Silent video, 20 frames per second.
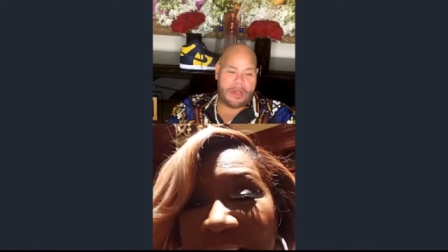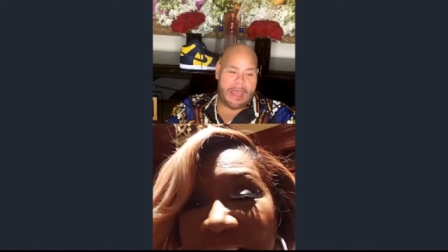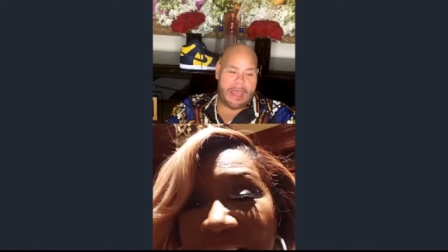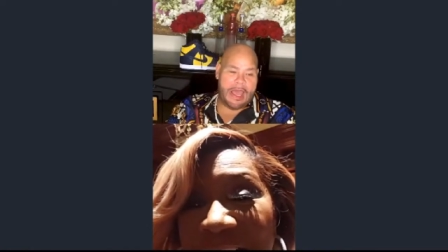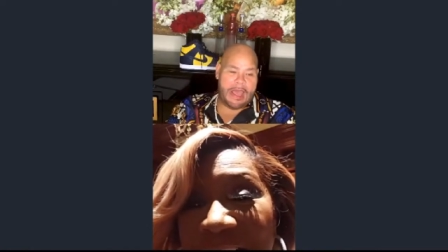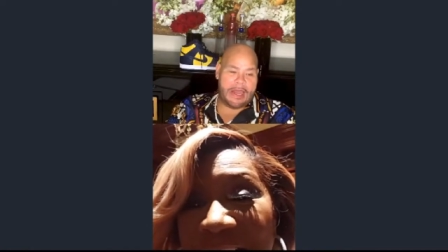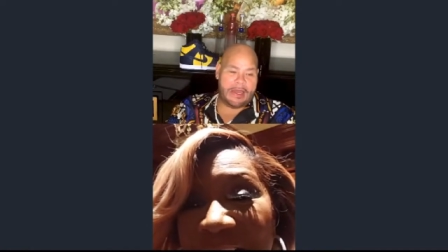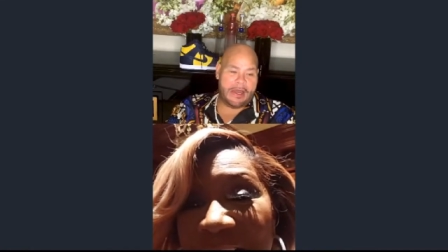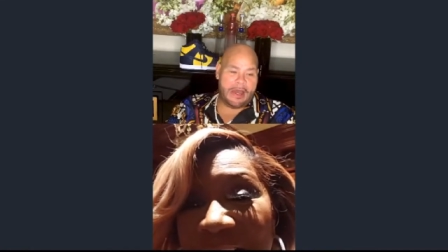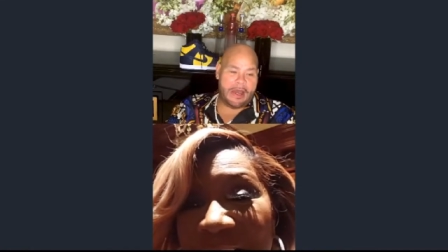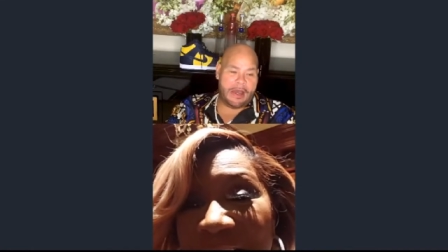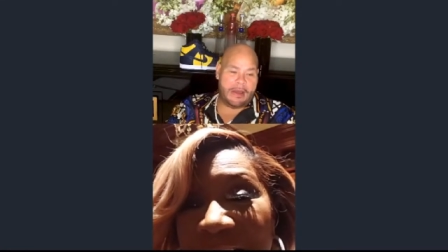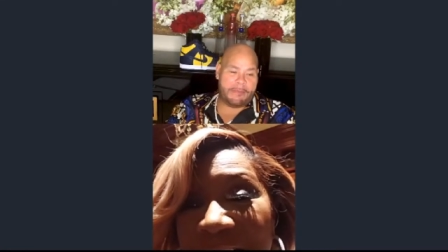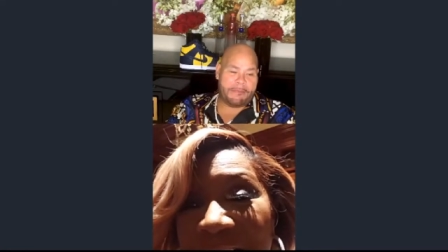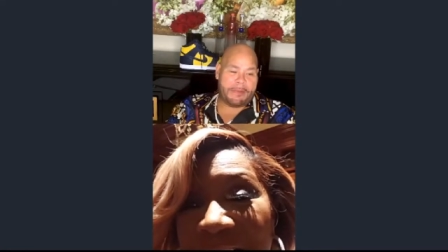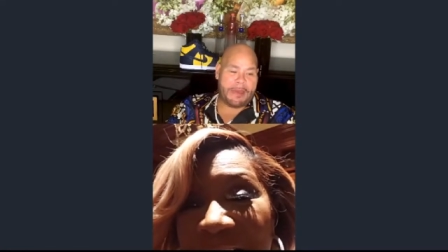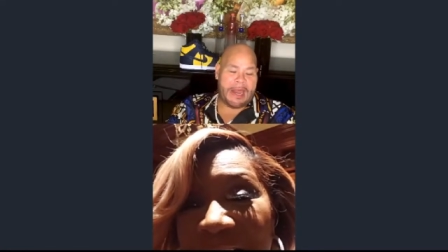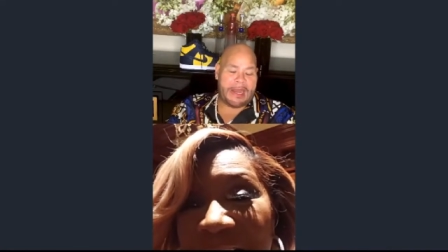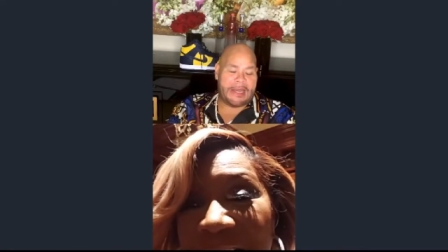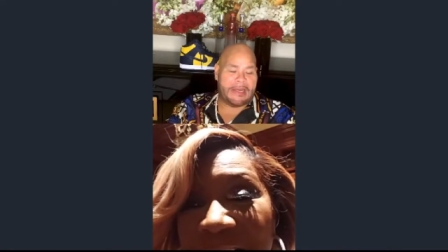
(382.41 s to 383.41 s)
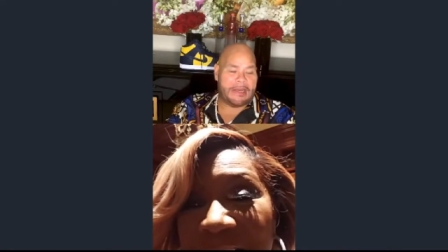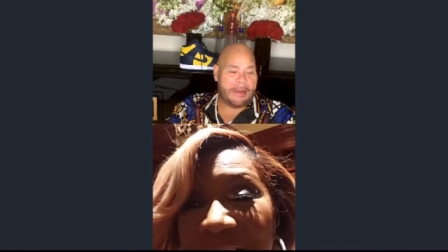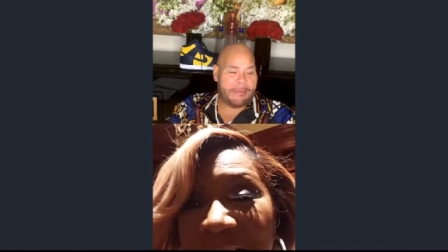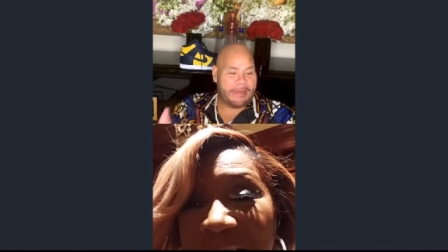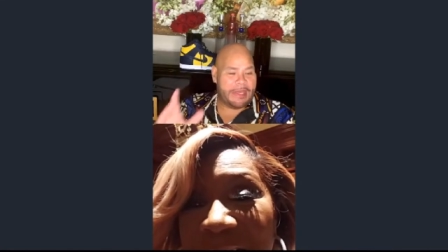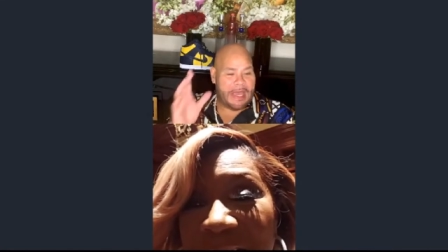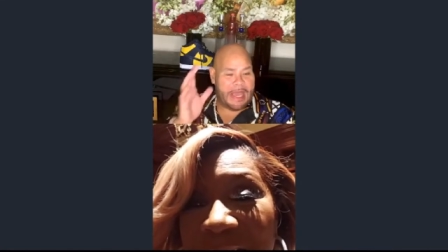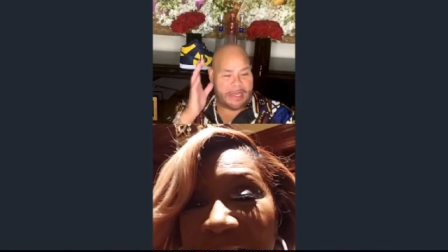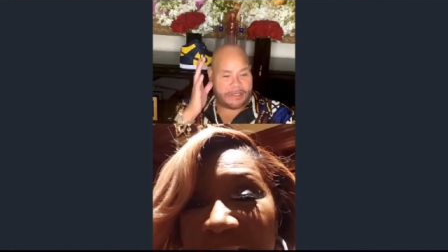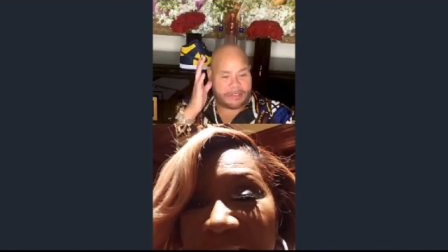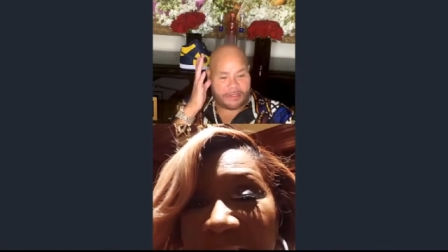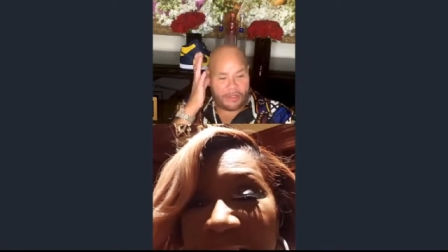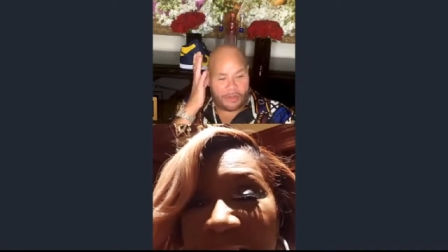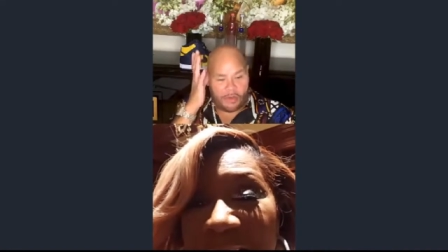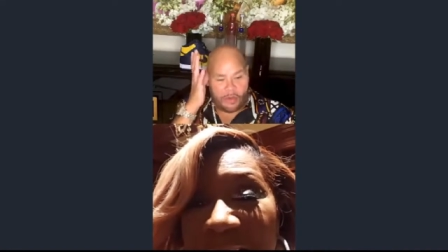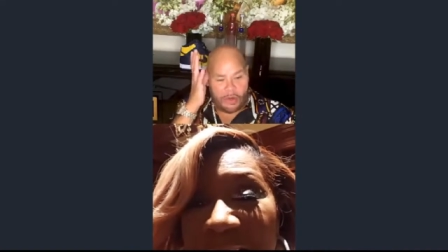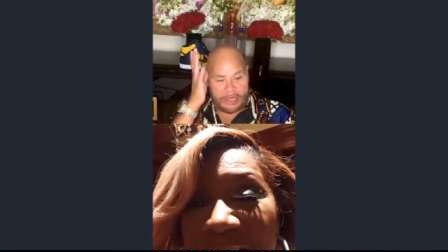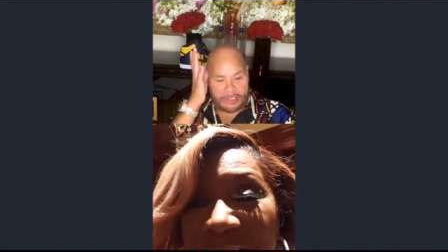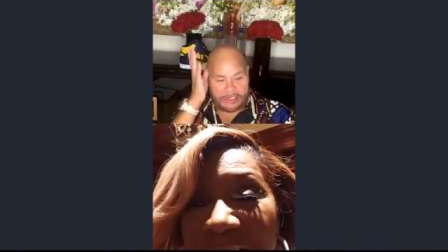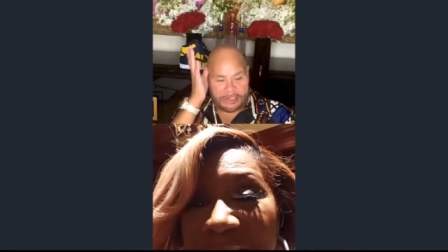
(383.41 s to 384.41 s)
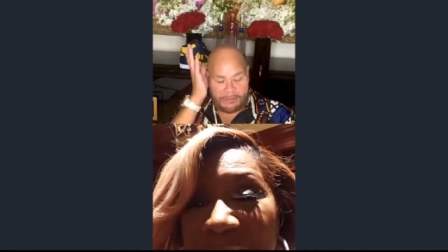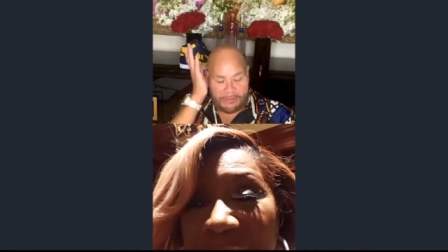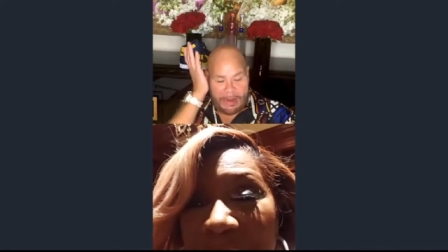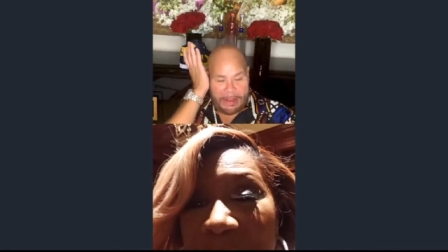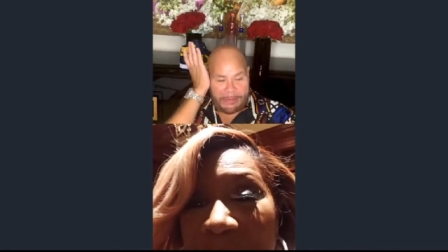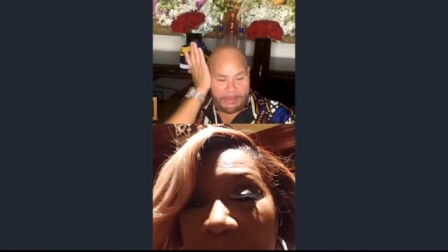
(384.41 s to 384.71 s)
And Patti, let me ask you a question, right?